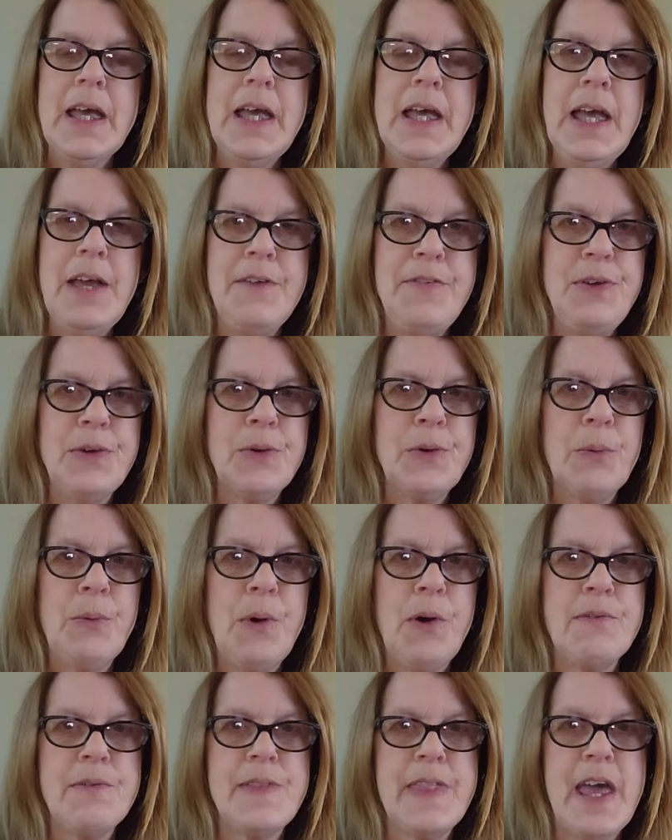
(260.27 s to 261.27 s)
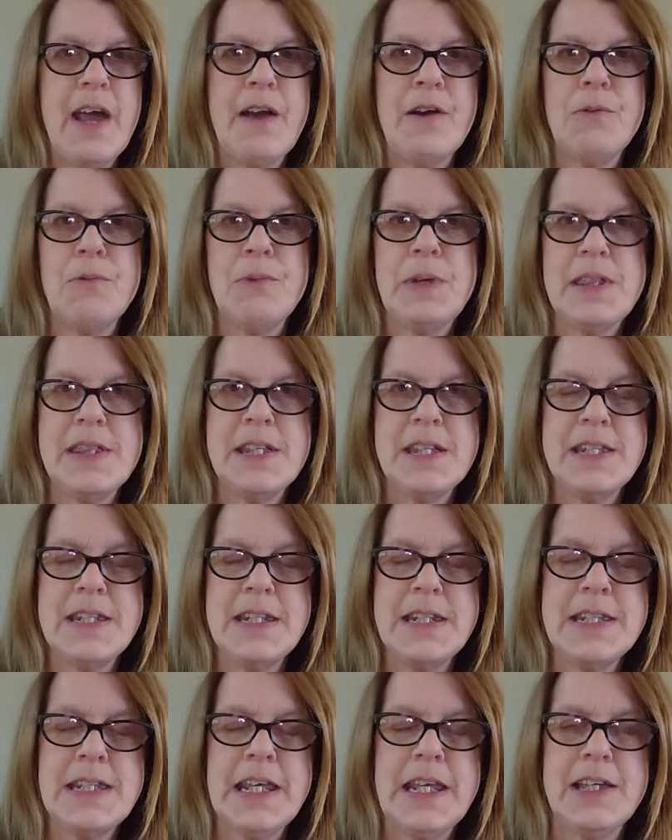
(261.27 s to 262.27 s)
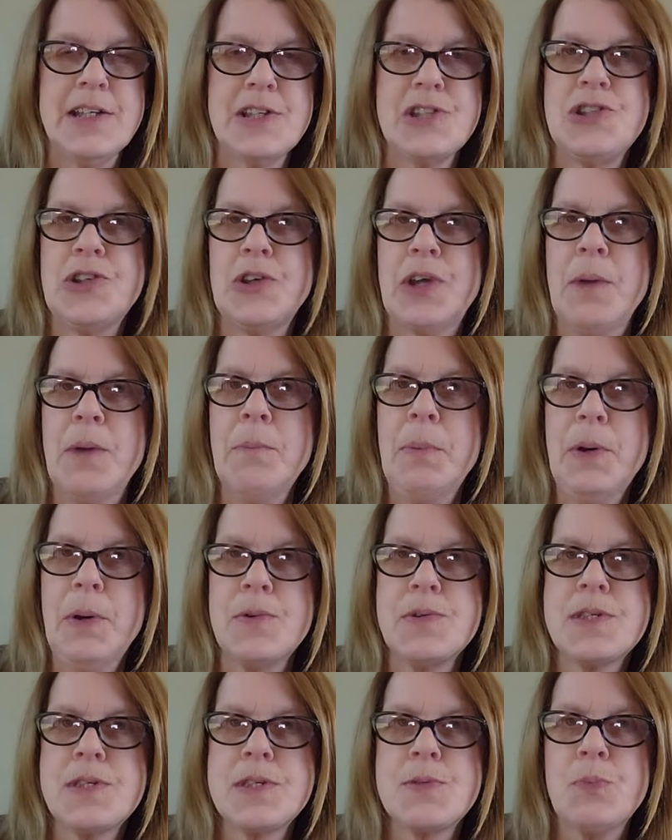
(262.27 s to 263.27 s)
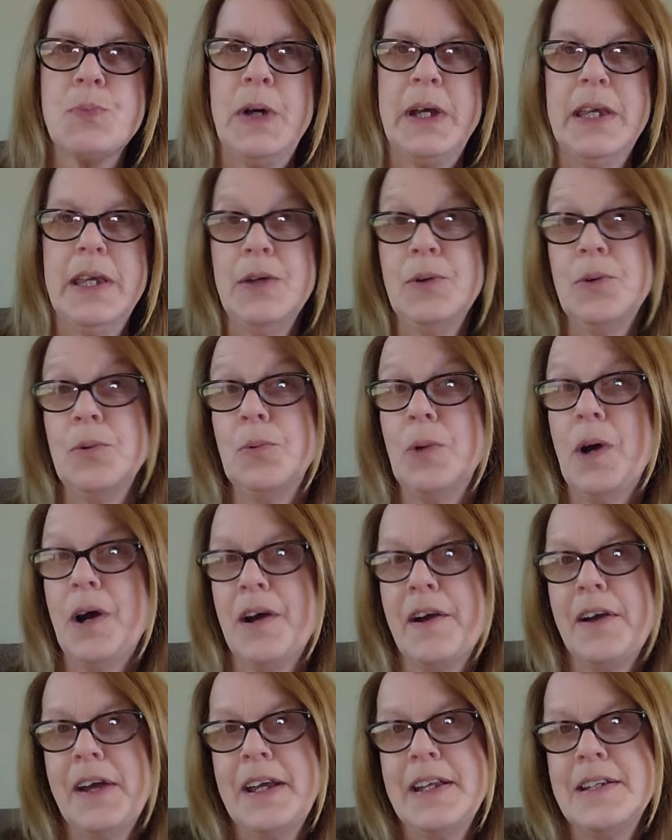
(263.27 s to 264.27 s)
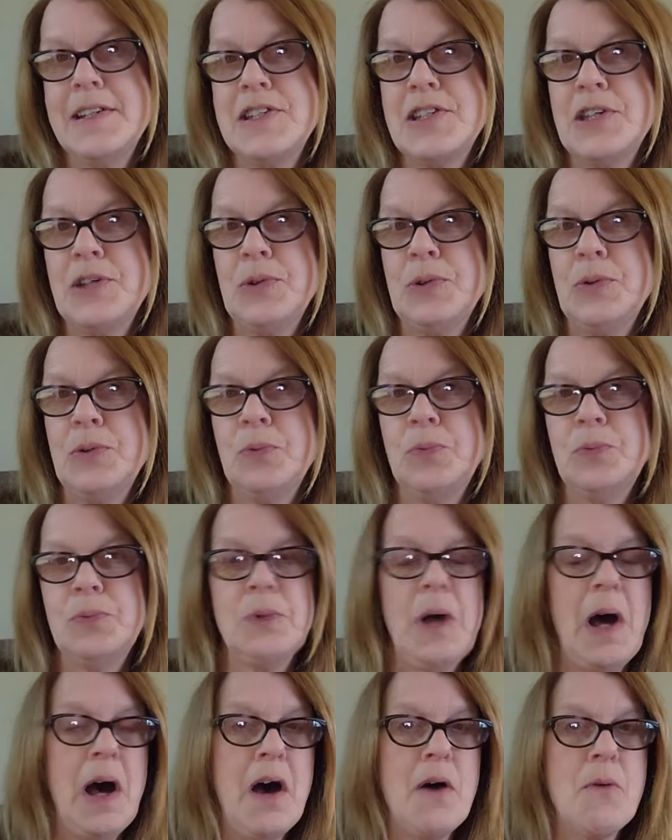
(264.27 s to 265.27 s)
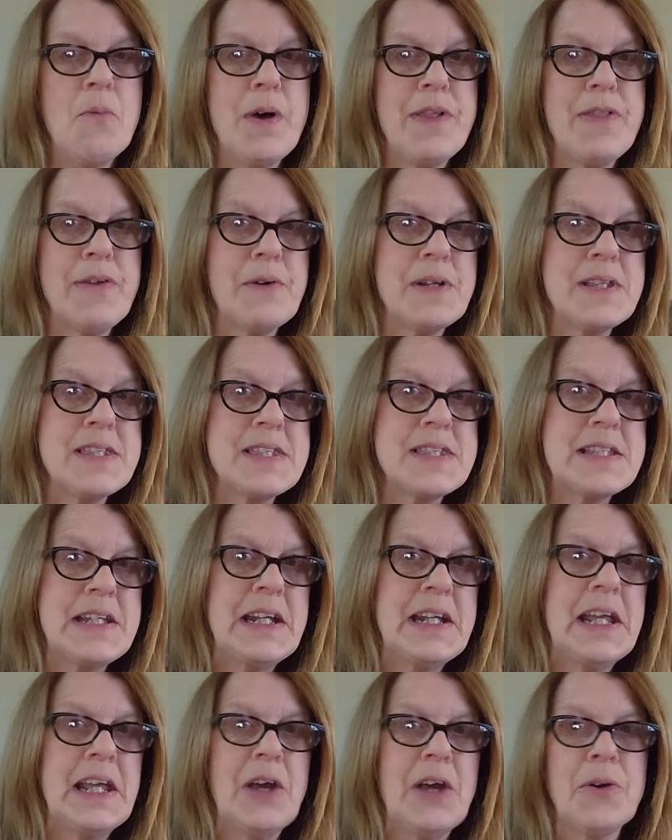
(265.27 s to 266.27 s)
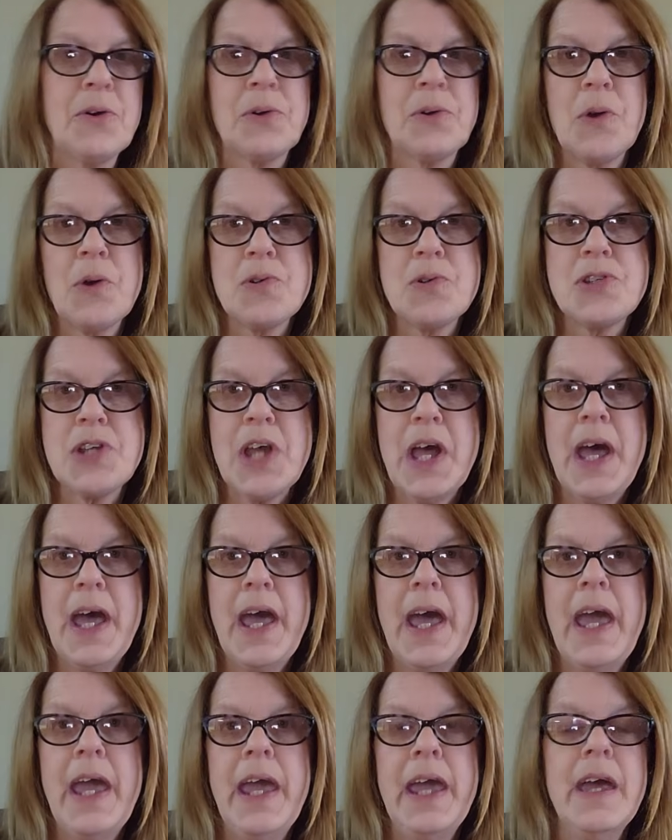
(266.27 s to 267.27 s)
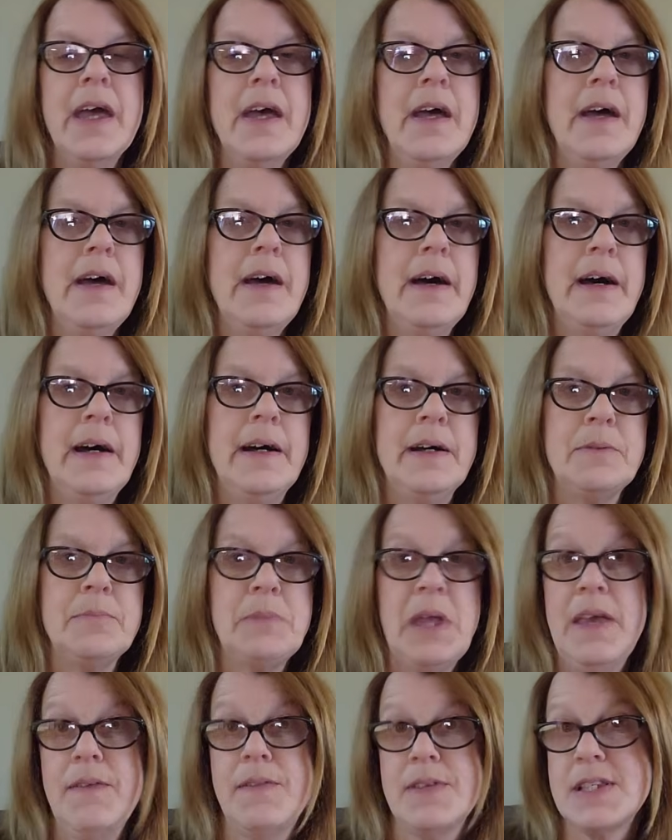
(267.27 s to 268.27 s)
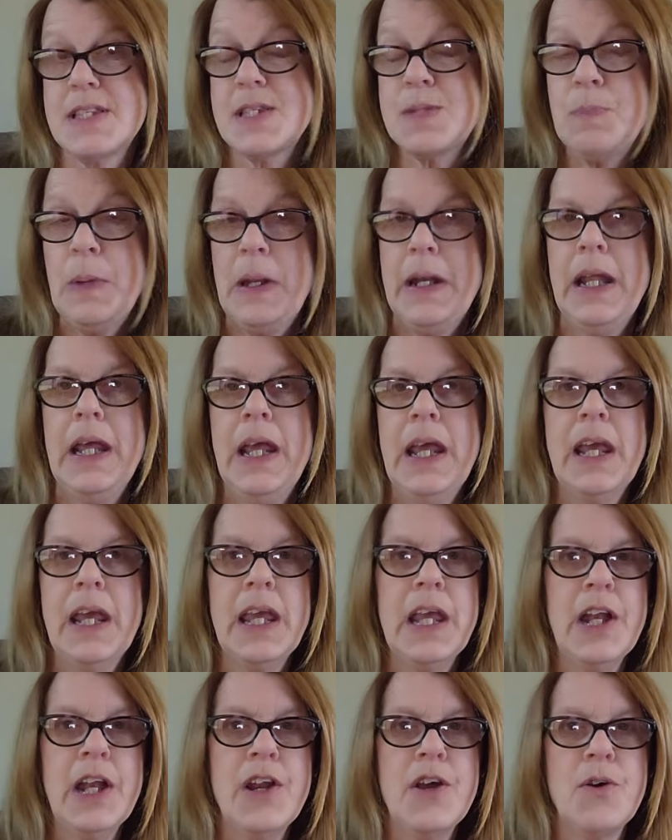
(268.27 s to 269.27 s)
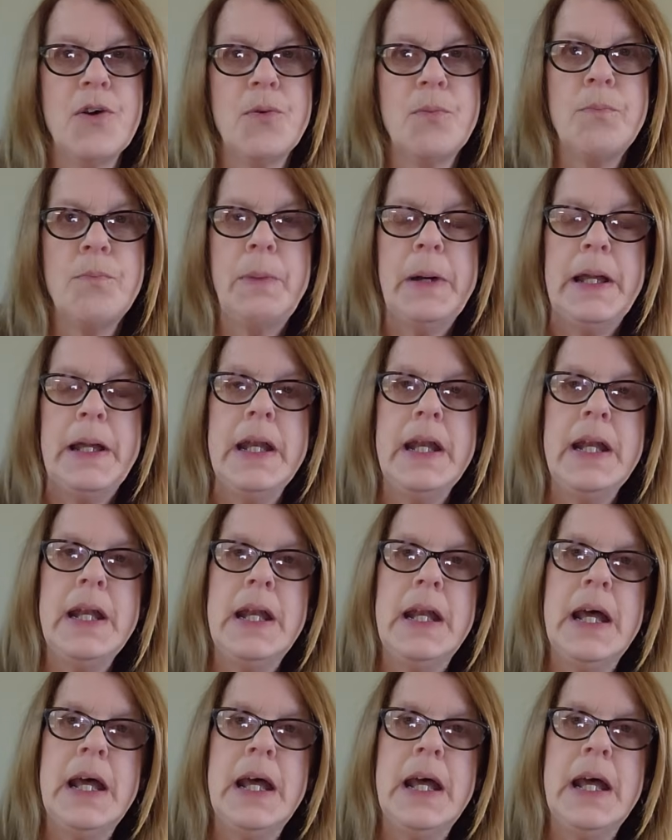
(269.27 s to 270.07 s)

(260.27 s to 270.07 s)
if you go over there and read the details, you can post what you are into, whether it's knitting or crochet, even spinning, but